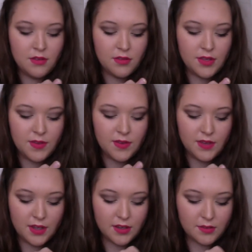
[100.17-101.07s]
This is
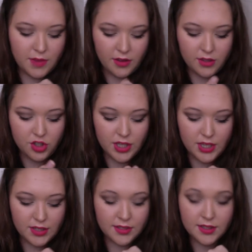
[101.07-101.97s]
Entomology. It
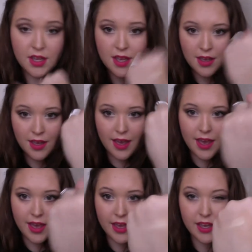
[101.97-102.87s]
is
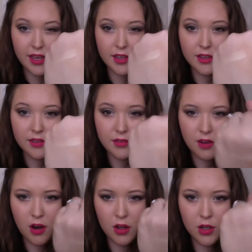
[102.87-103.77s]
a
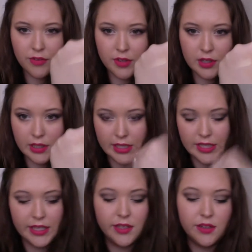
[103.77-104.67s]
all over the
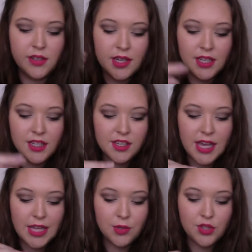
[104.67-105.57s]
lid,
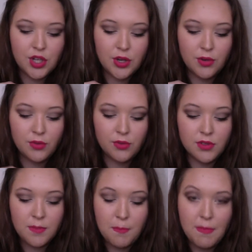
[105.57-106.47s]
yellow
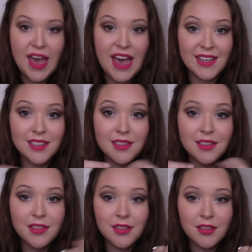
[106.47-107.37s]
toned matte
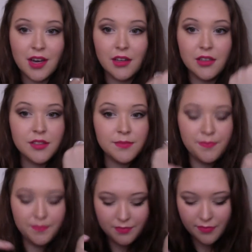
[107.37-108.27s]
color.
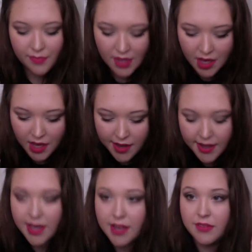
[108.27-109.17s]

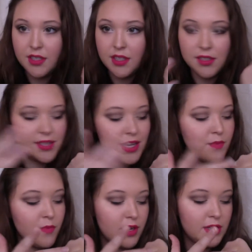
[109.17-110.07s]
And the second
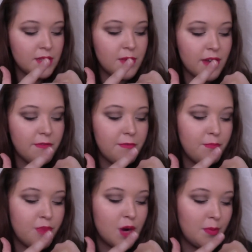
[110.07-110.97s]
one is my
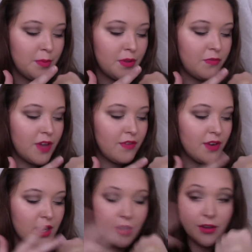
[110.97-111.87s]
probably favorite
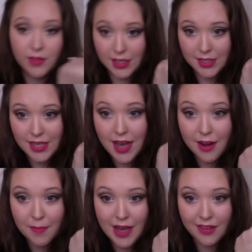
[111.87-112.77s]
color in the
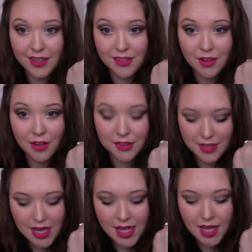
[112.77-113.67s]
entire palette. It's called
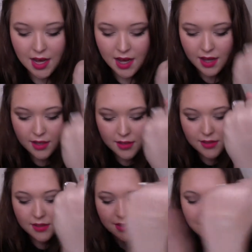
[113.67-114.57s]

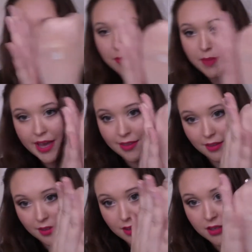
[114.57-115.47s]
Telepathy.